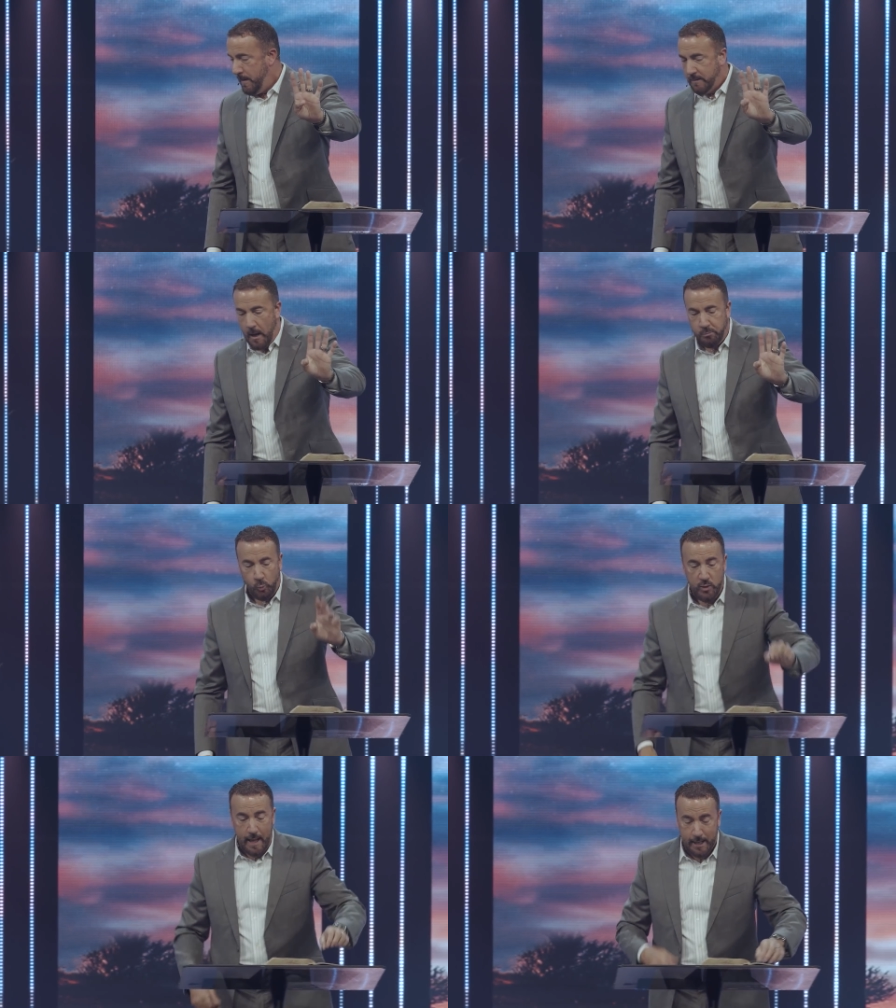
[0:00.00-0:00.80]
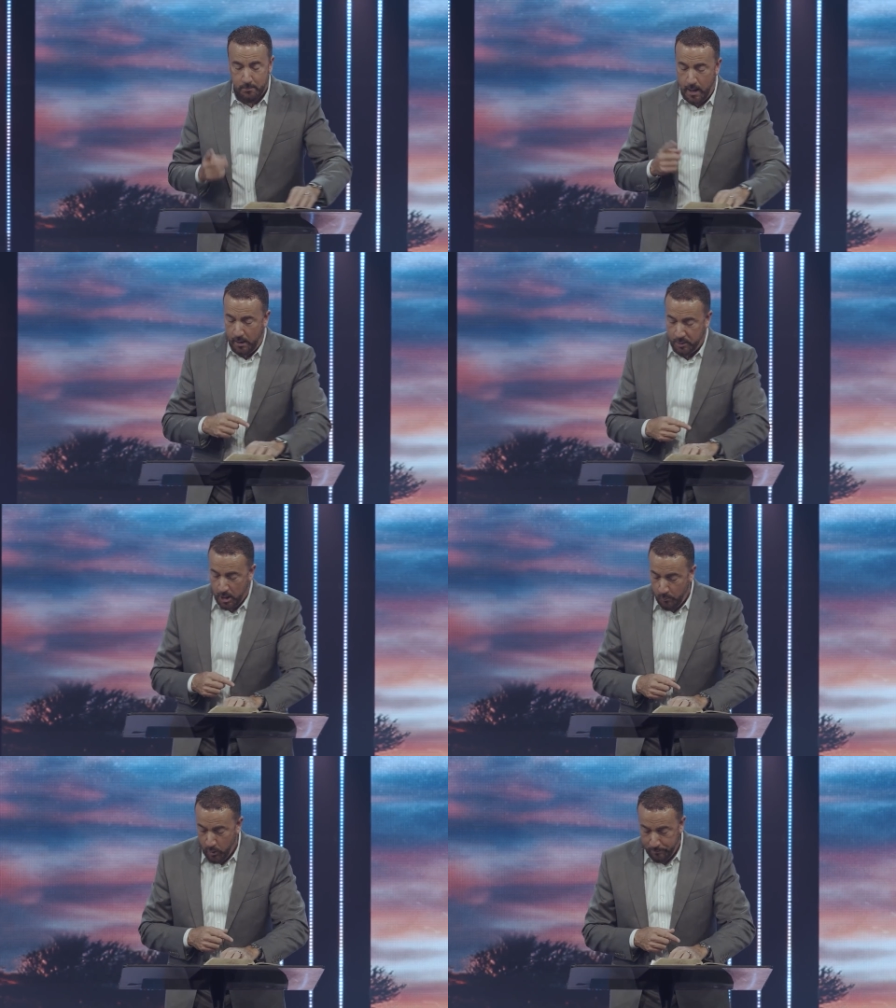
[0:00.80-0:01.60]
Now, with that in mind,
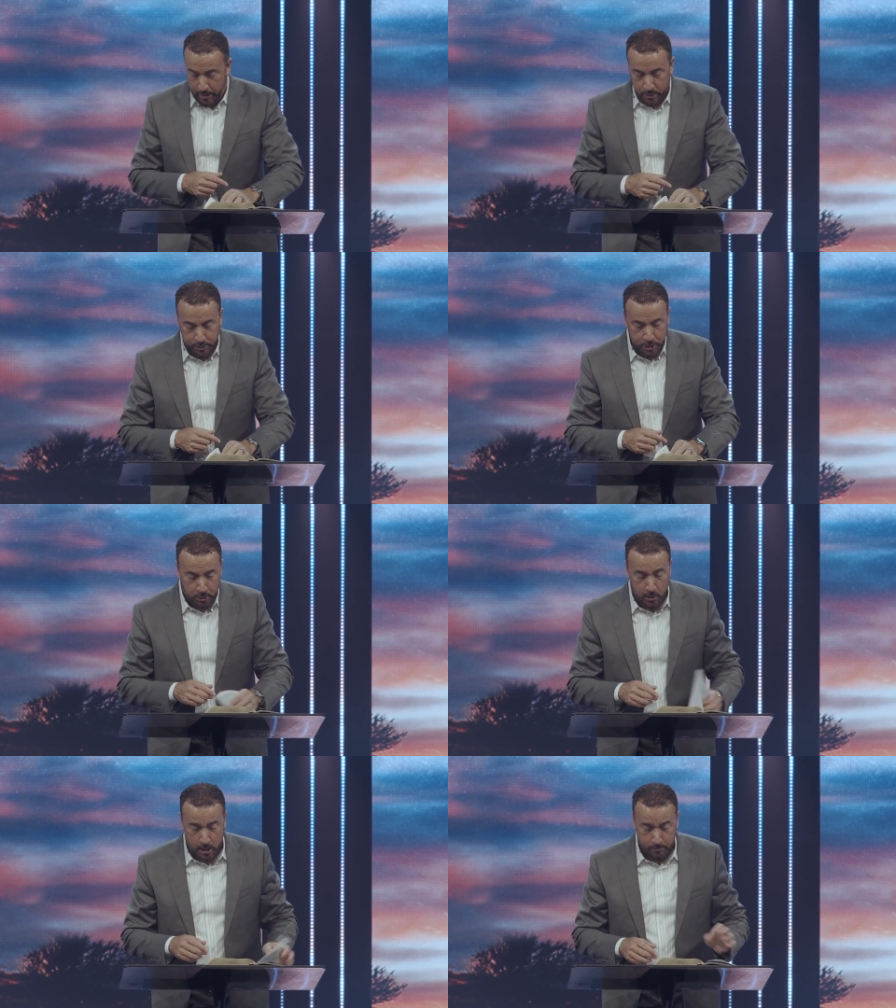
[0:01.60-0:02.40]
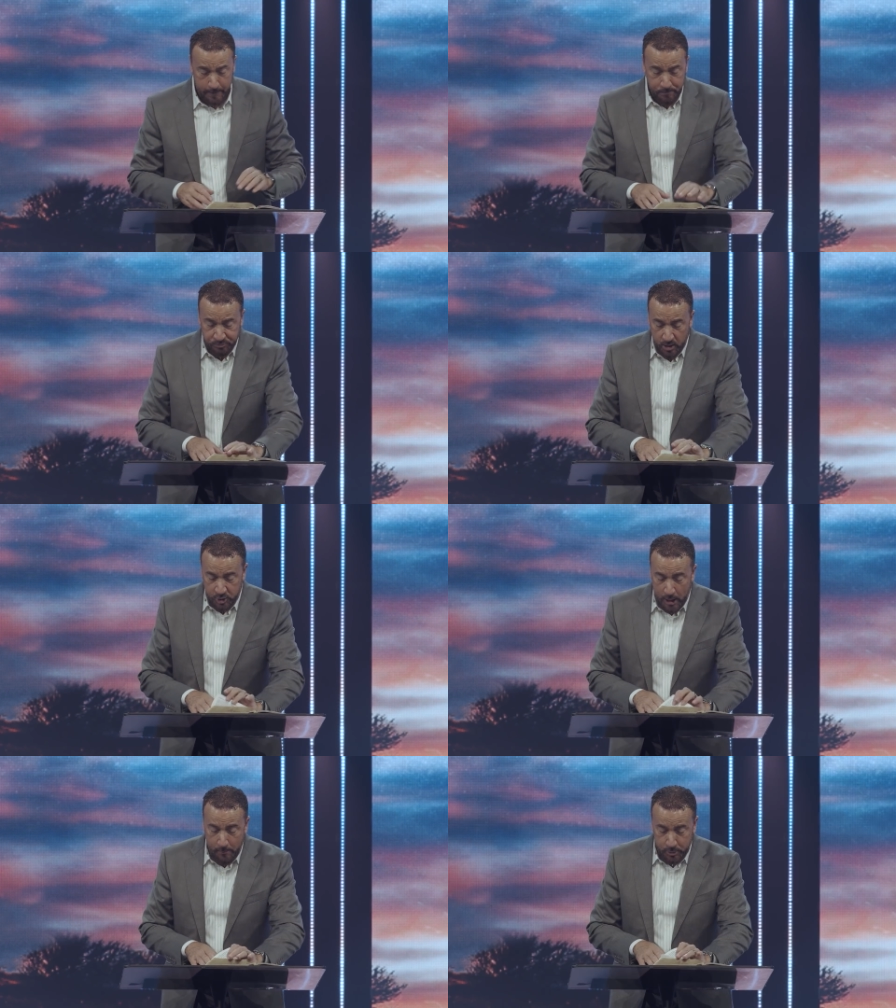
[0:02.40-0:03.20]
come with me to Deuteronomy
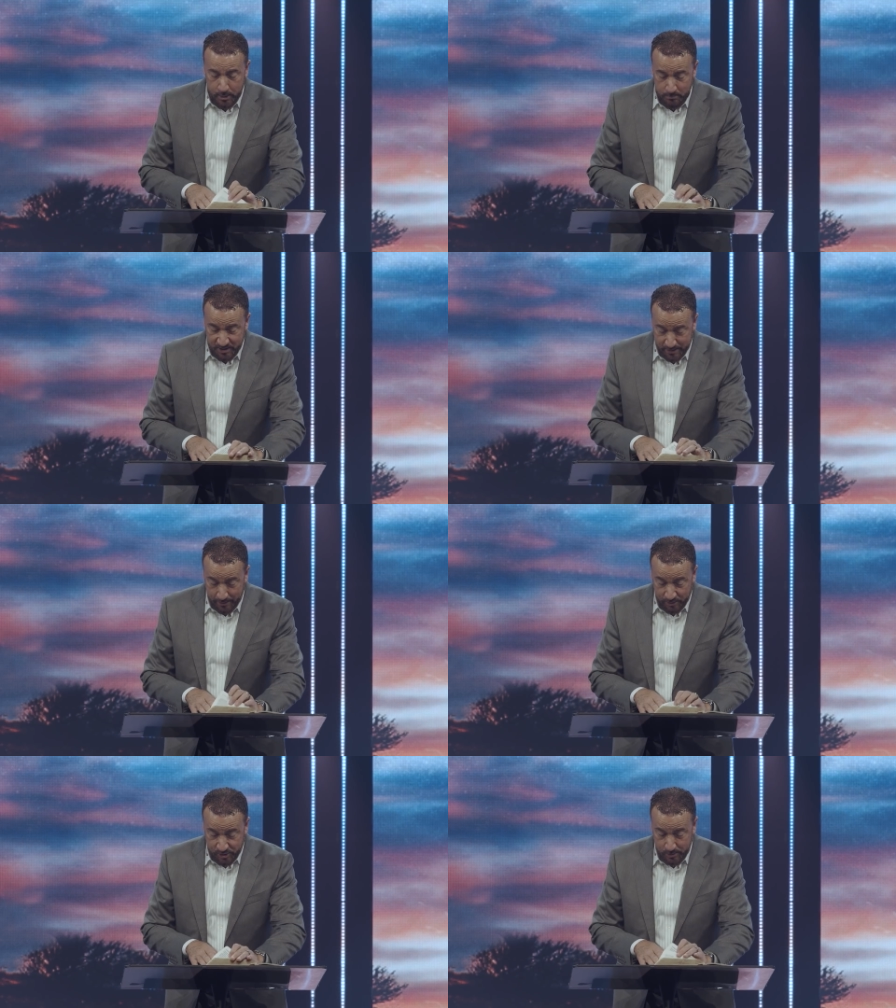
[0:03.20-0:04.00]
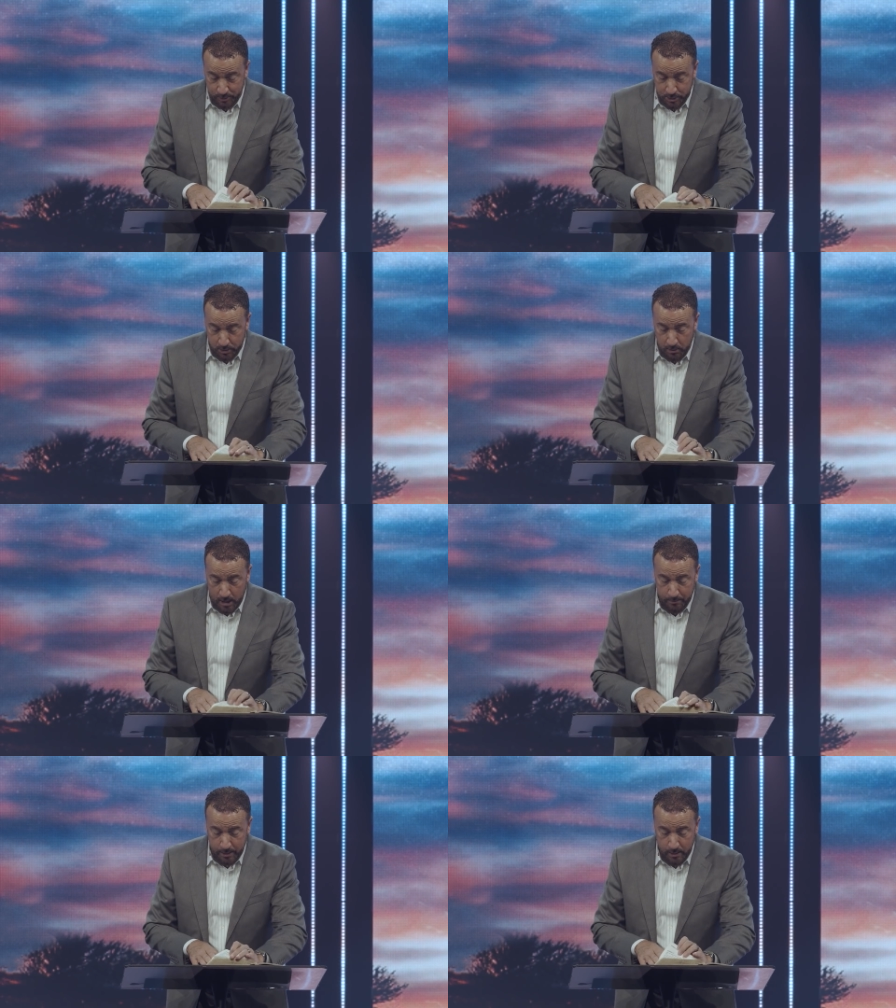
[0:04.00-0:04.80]
chapter number six.
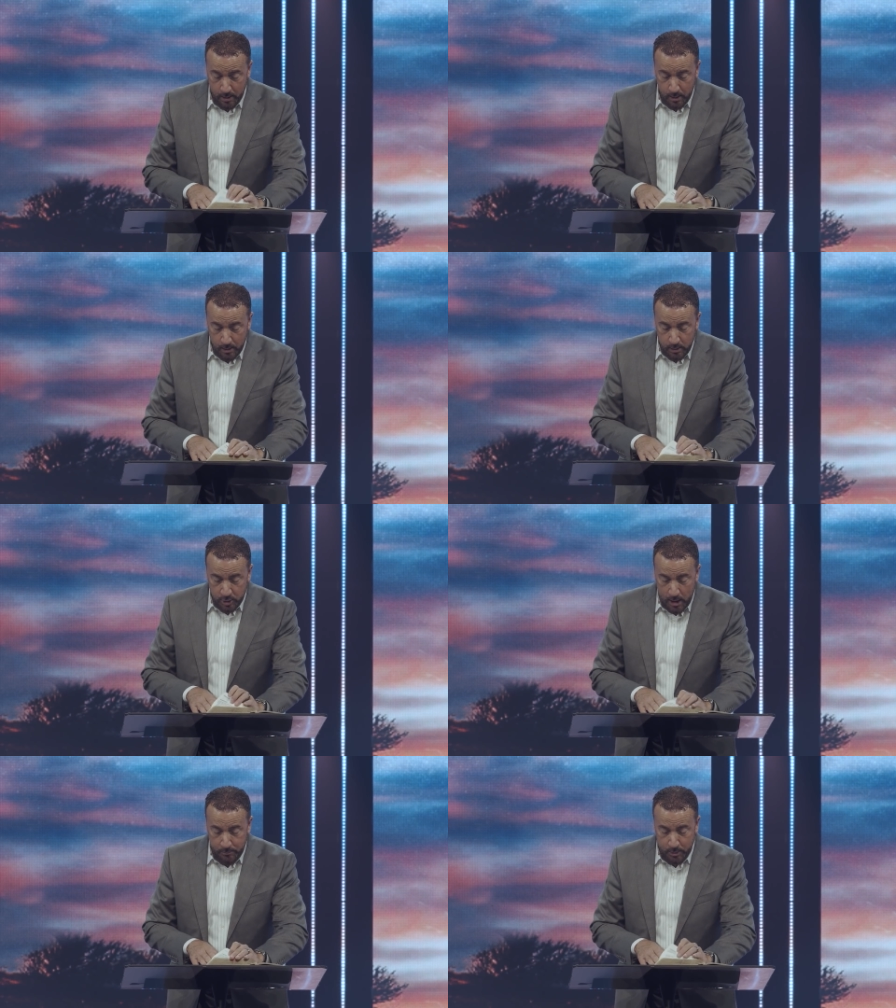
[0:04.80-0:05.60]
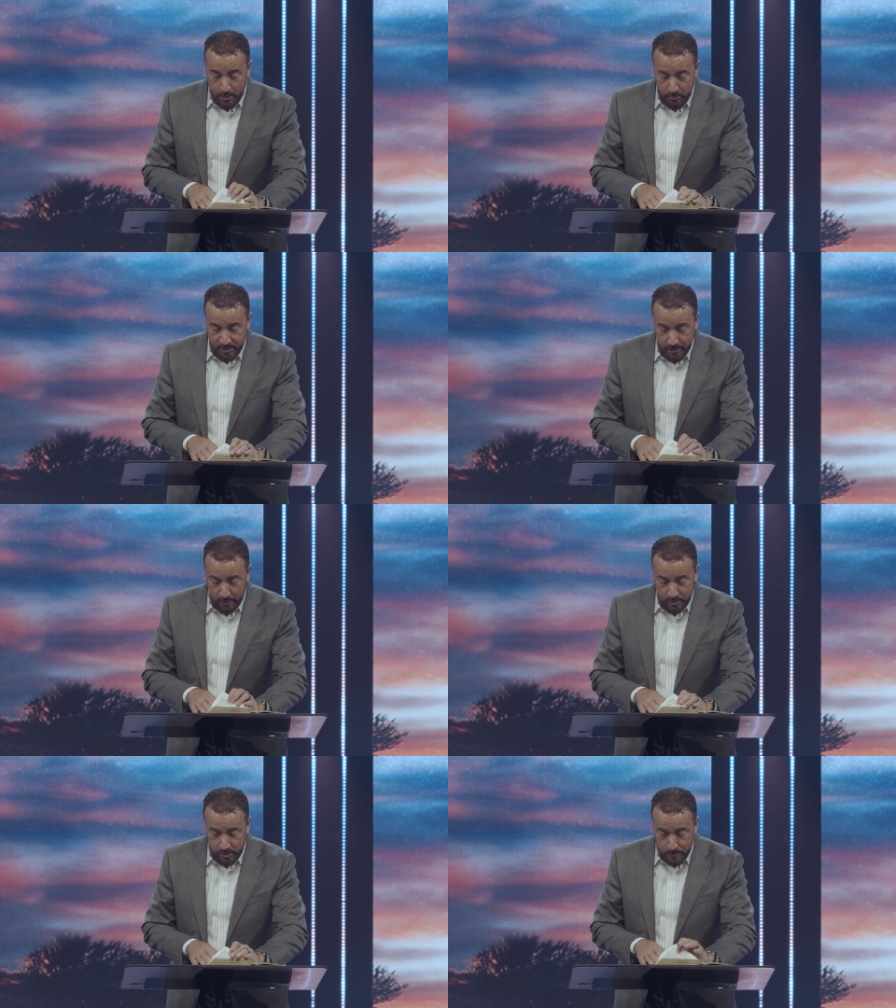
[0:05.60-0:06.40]
Deuteronomy chapter number six.